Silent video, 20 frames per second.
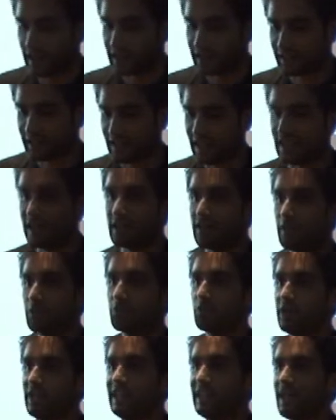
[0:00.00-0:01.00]
it's the
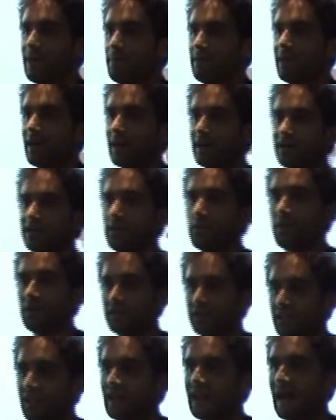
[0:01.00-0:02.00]
read APIs, the
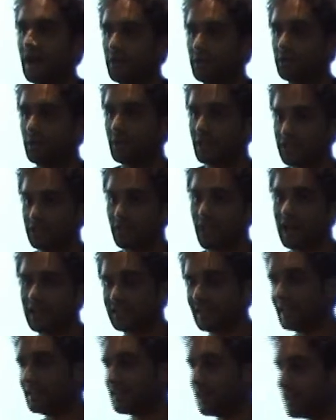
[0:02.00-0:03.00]
ones that allow you to extract
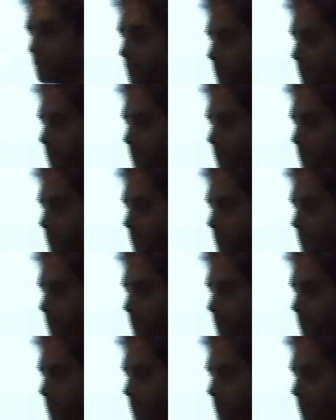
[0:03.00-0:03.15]
data.